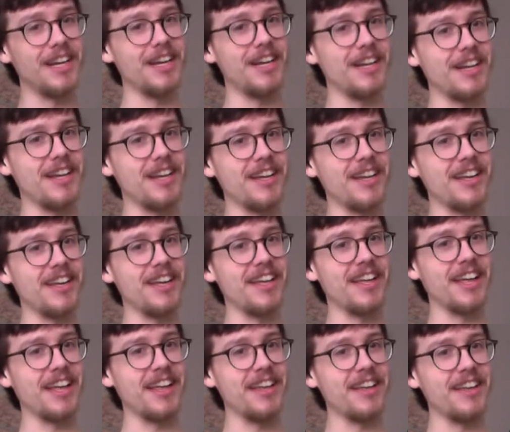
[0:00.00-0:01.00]

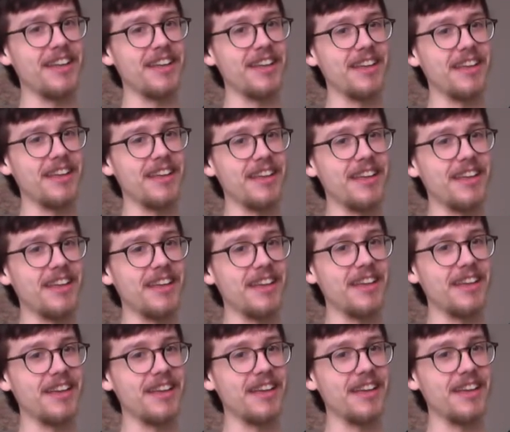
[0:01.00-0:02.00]

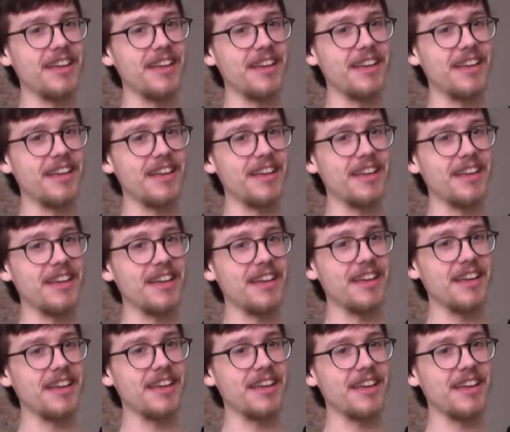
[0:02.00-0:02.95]
(silence)